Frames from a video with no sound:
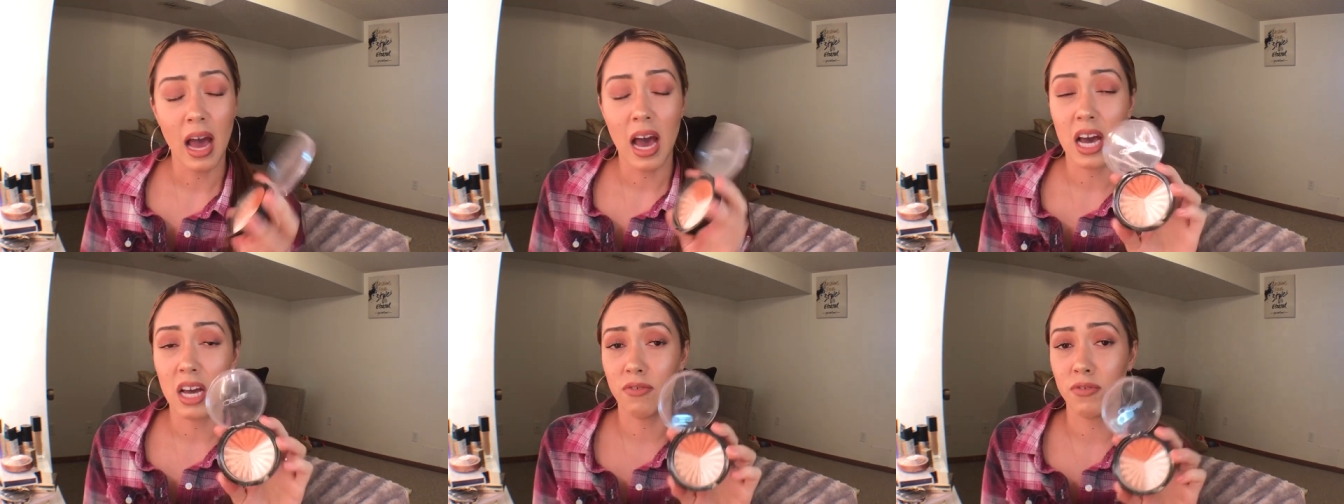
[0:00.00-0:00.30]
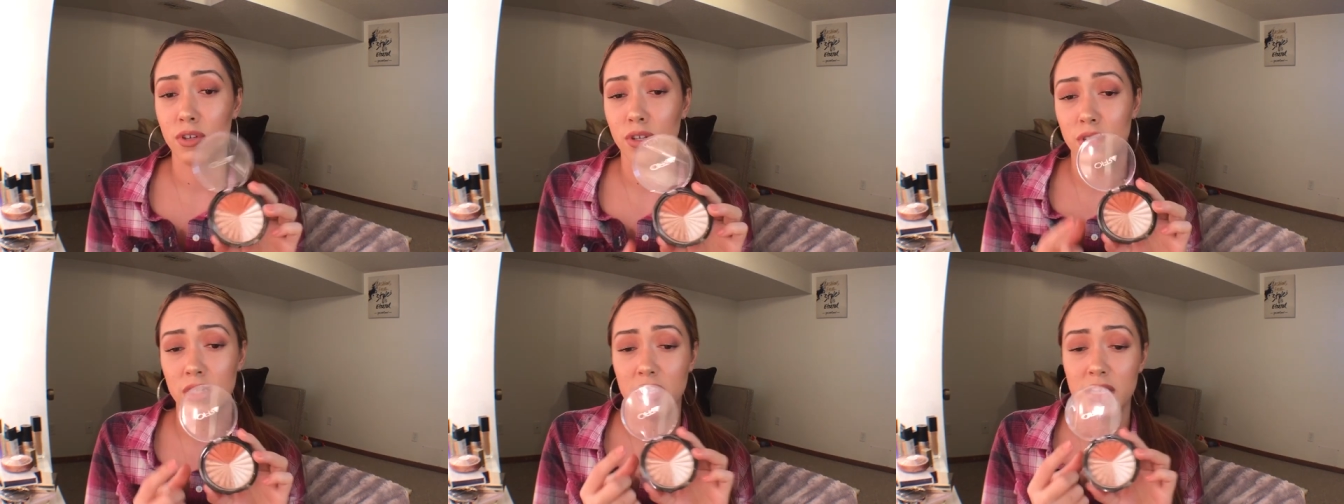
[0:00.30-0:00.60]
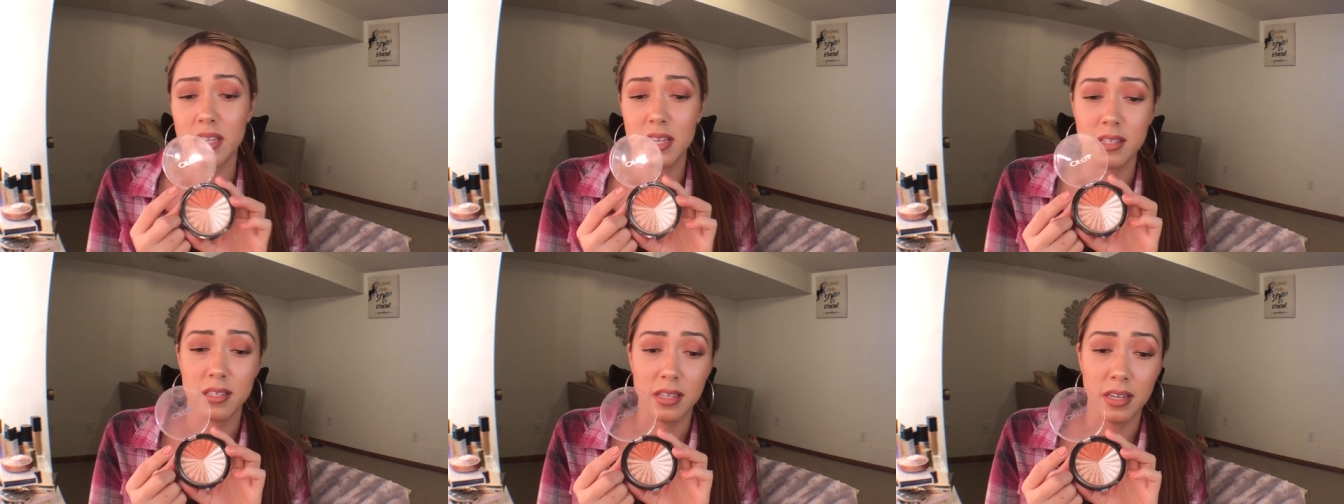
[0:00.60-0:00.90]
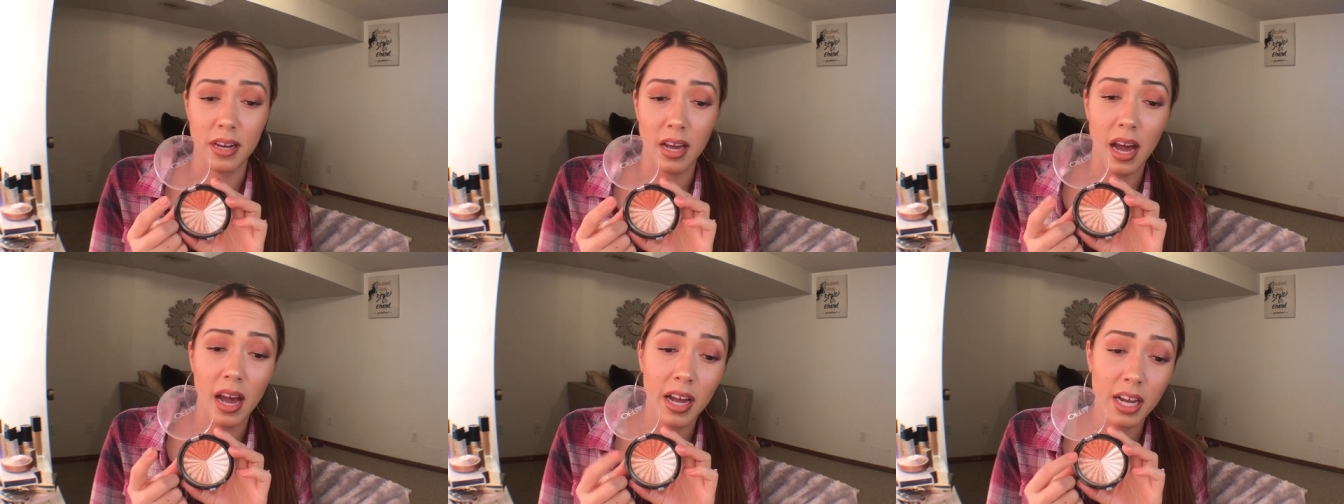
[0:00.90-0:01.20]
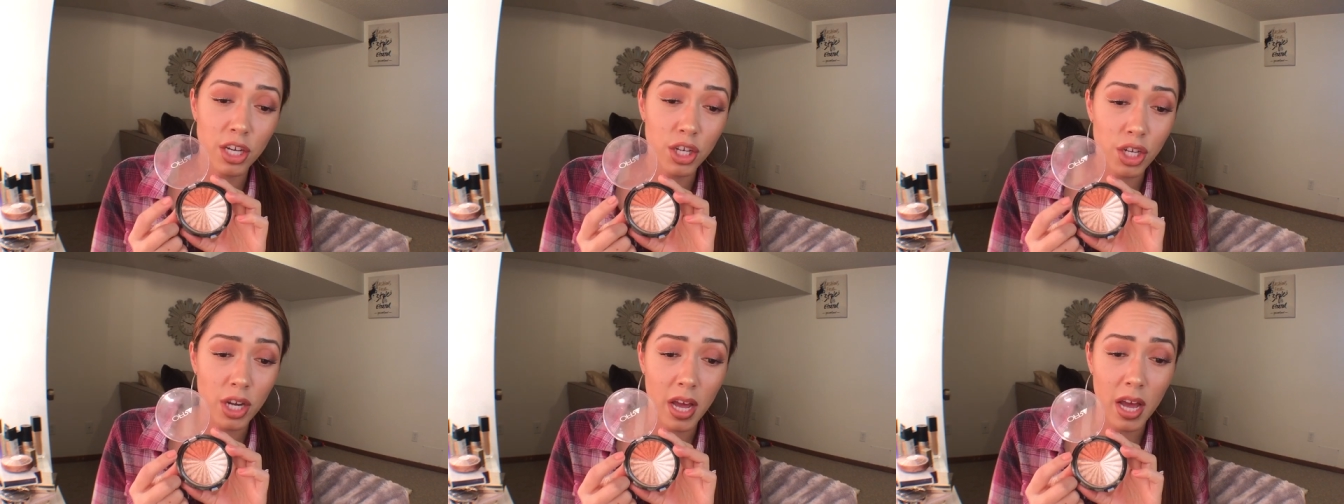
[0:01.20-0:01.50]
I've used it as an
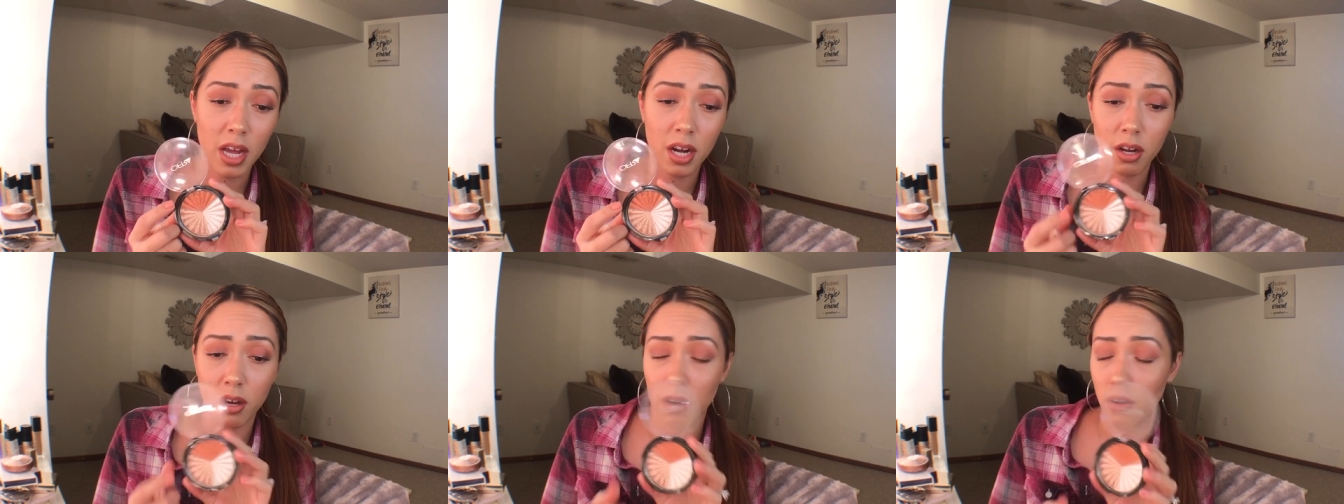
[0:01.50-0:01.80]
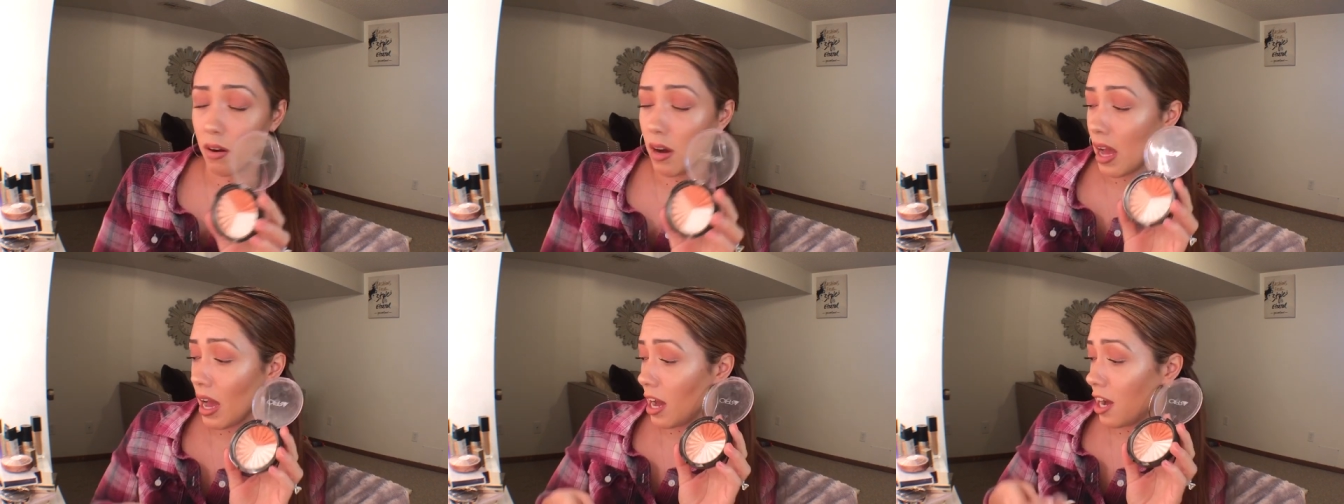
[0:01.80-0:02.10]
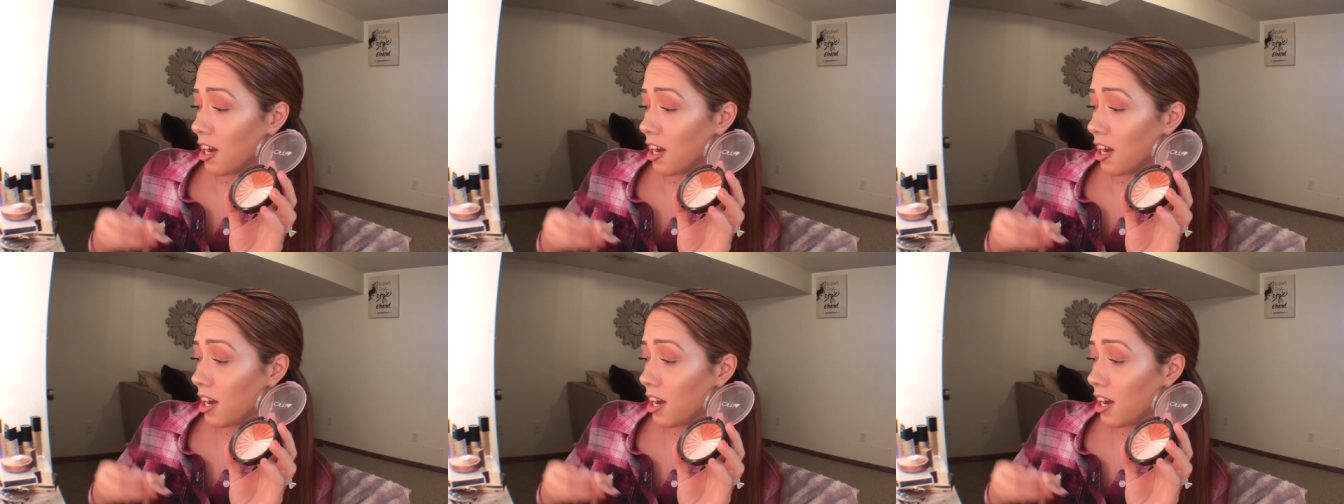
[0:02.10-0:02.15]
eyeshadow.